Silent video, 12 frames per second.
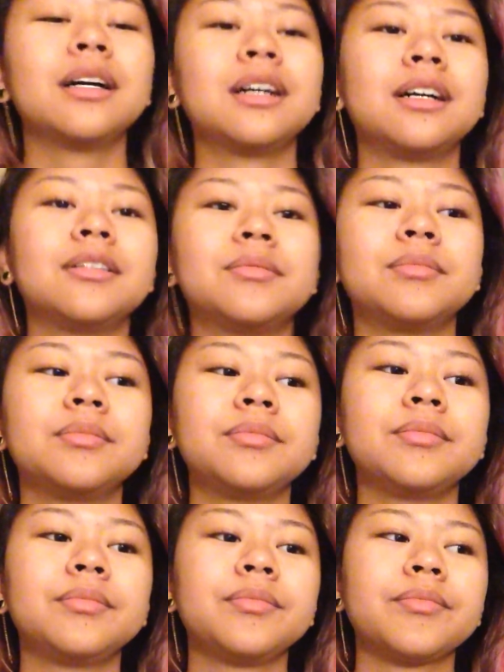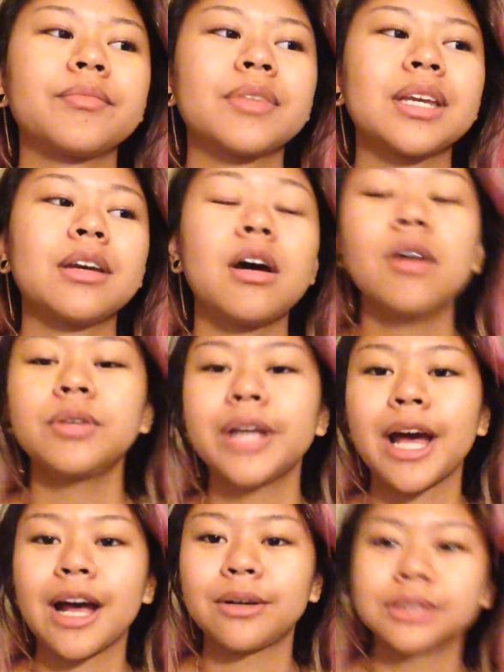Um Oh
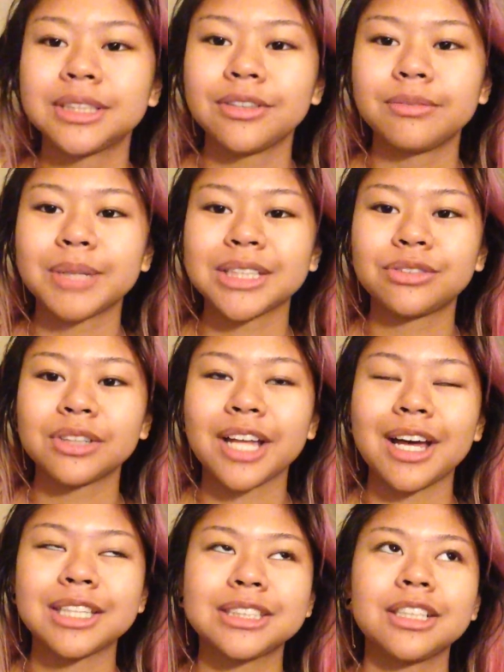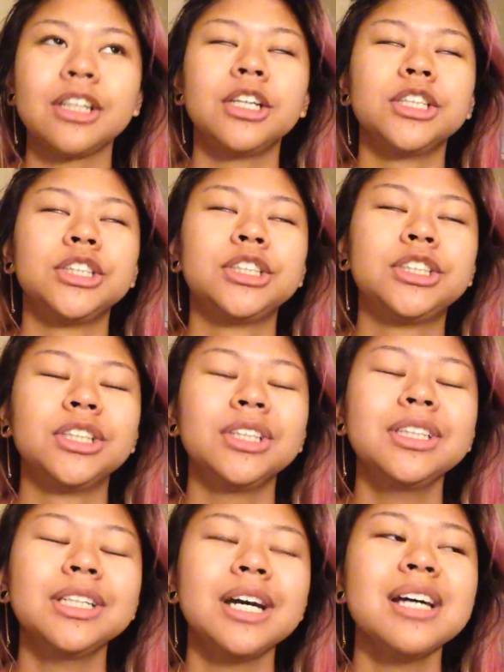yeah, I was saving best for last.
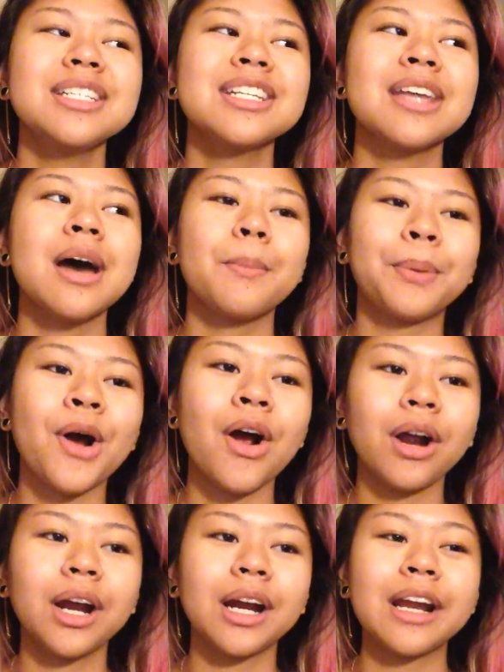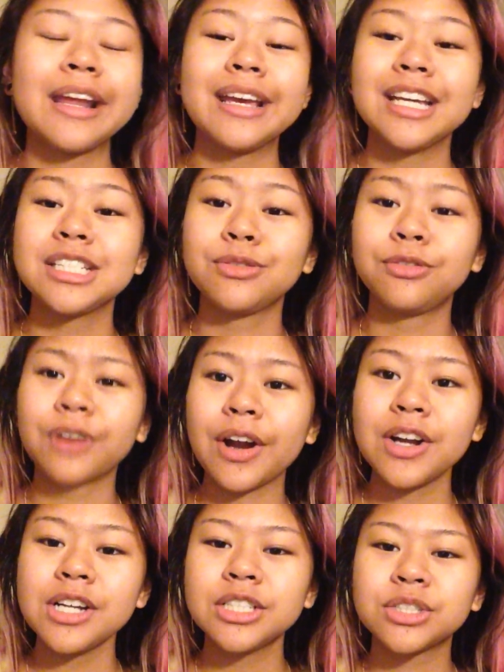Suga's part. It's
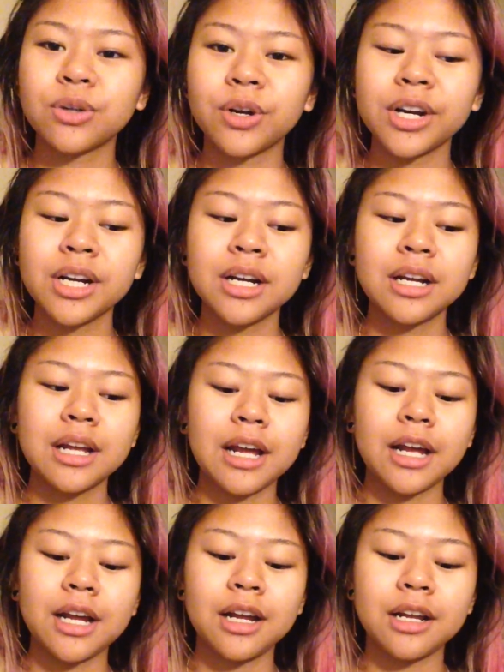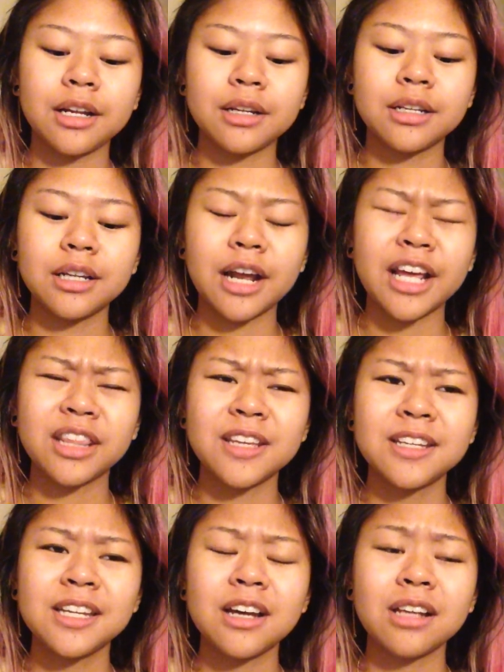very short. Uh I
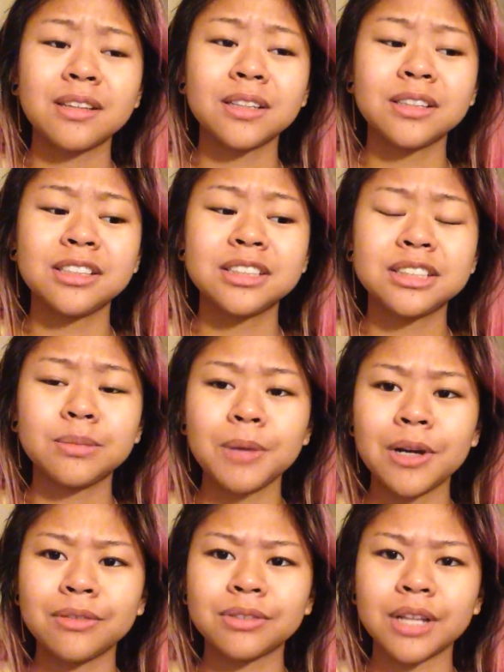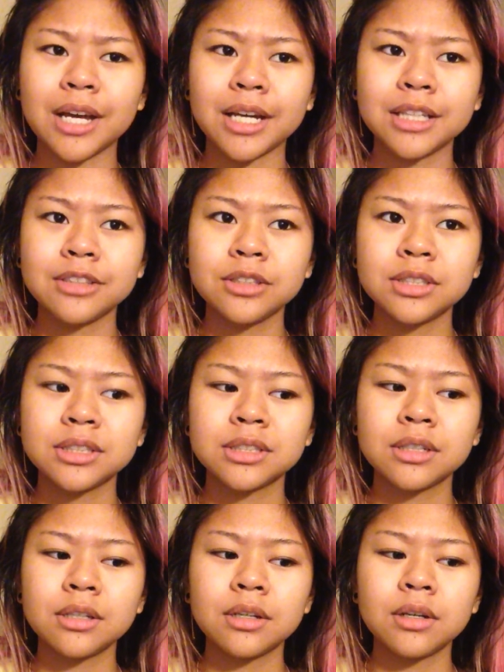think he got the least amount of lines
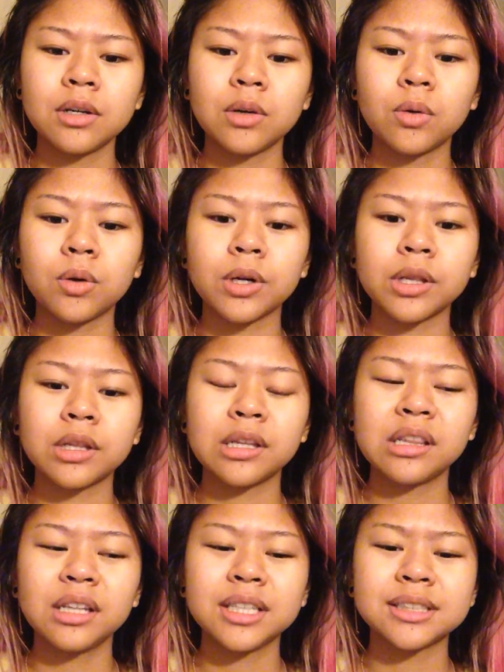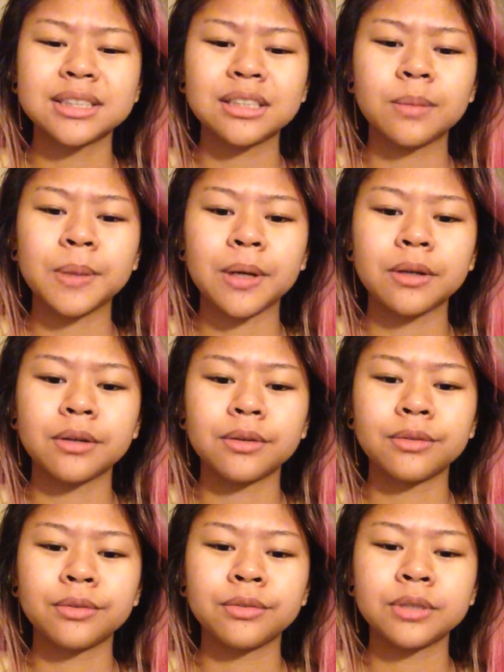or the least amount
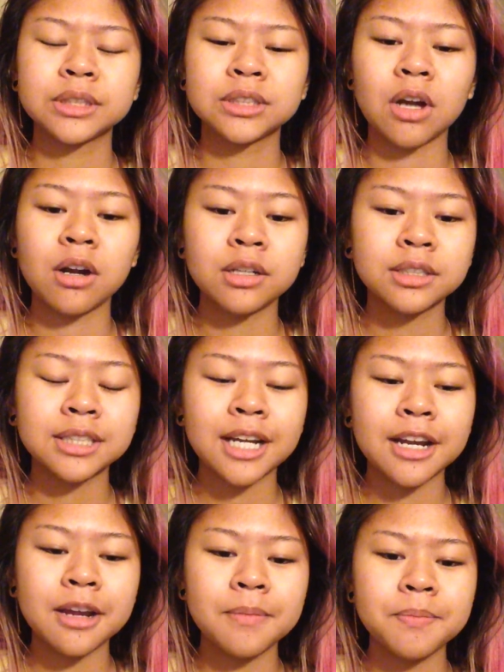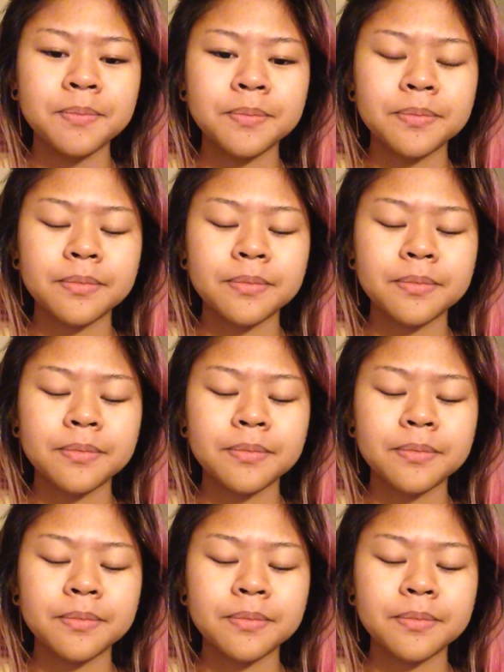of song time.